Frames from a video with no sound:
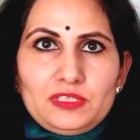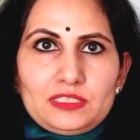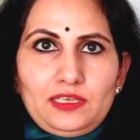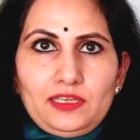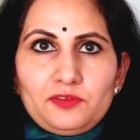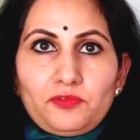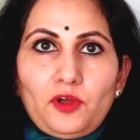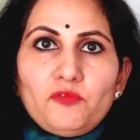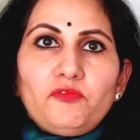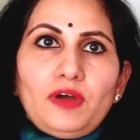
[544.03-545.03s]
we see it
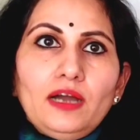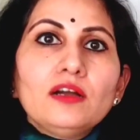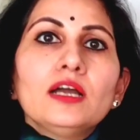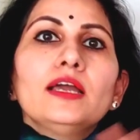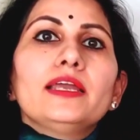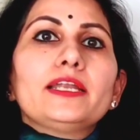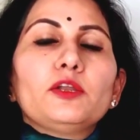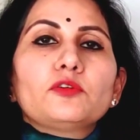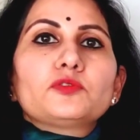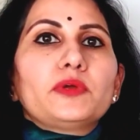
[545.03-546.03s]
from far, it
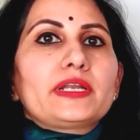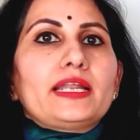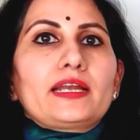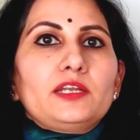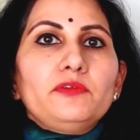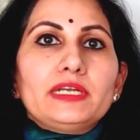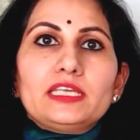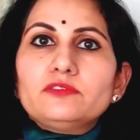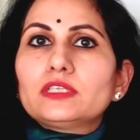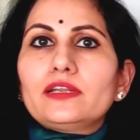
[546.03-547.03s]
looks so attractive. It
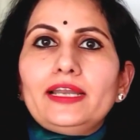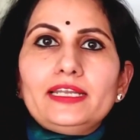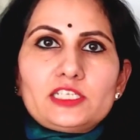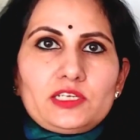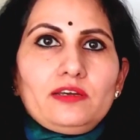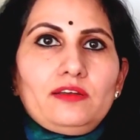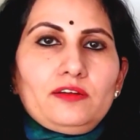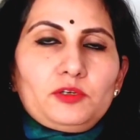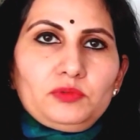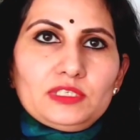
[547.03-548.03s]
gives reddish
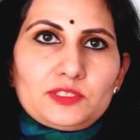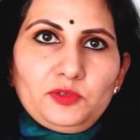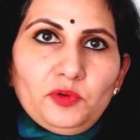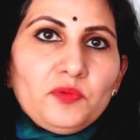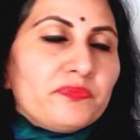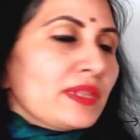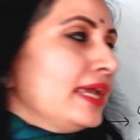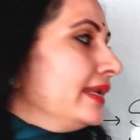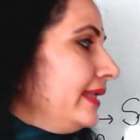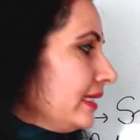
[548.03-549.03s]
color to the snow.
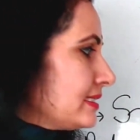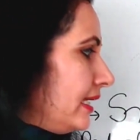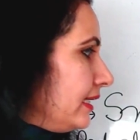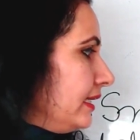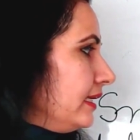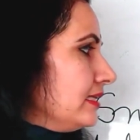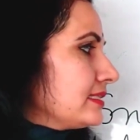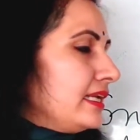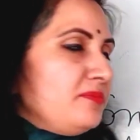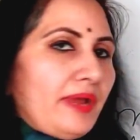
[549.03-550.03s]
Next algae
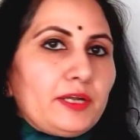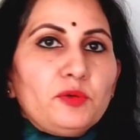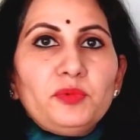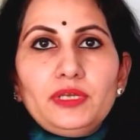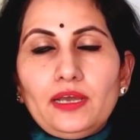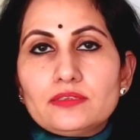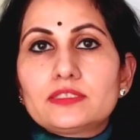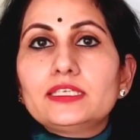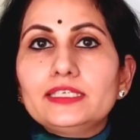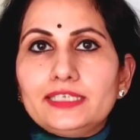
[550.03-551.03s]
is
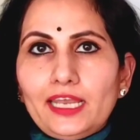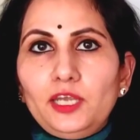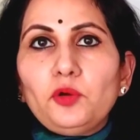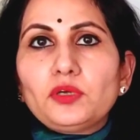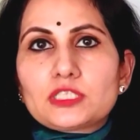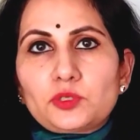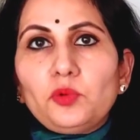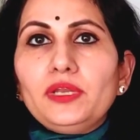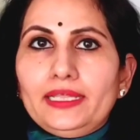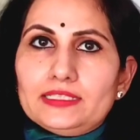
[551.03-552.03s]
Chlamydomonas
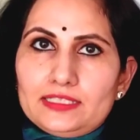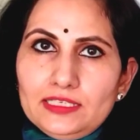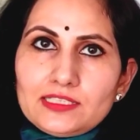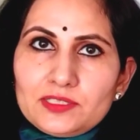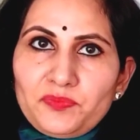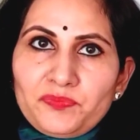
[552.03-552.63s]
yellowstonensis,